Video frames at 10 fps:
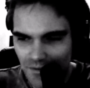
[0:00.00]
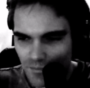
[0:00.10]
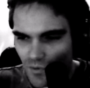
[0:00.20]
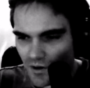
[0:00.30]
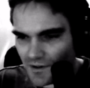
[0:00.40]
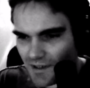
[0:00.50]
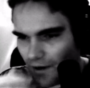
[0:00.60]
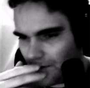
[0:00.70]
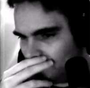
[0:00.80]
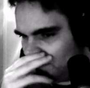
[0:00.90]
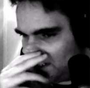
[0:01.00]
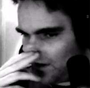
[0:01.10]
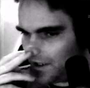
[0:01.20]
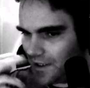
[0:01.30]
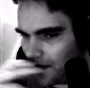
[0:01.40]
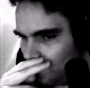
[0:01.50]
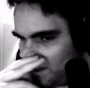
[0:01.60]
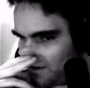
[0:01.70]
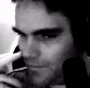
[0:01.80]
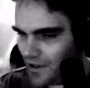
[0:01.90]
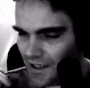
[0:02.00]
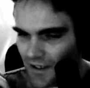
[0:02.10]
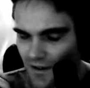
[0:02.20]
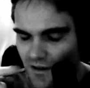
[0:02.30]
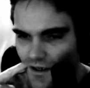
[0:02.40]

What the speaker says: more down in there with everybody, and